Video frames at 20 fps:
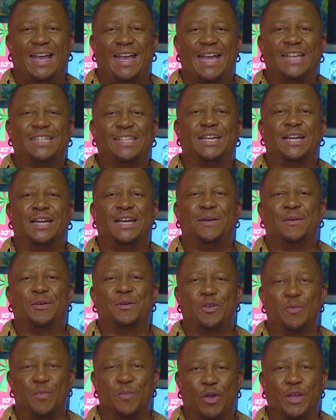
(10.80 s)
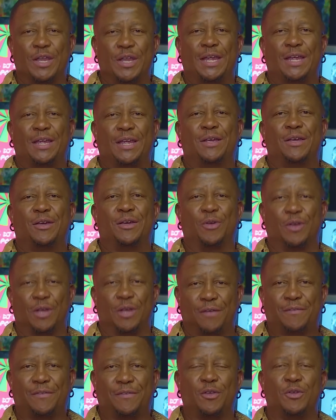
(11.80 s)
Eta, good morning, good
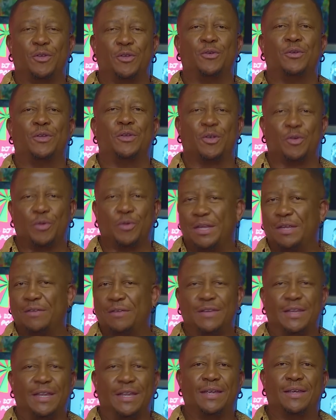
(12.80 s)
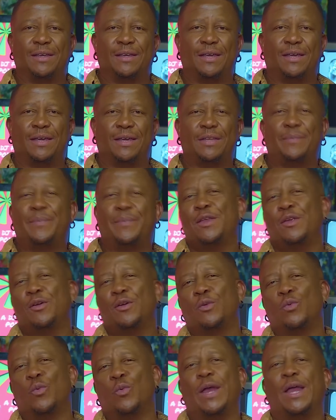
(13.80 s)
afternoon, good evening, depending
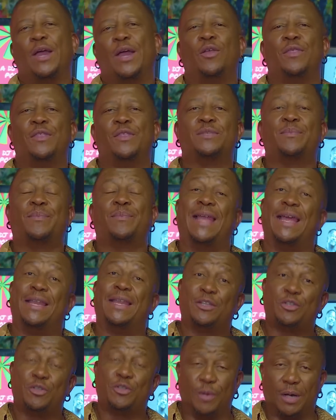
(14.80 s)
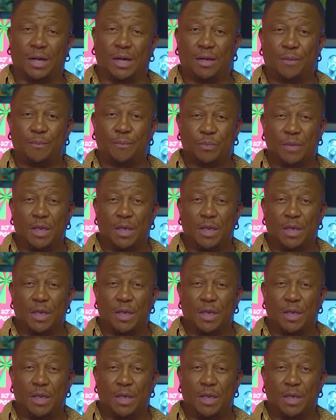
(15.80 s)
on where on this planet you are.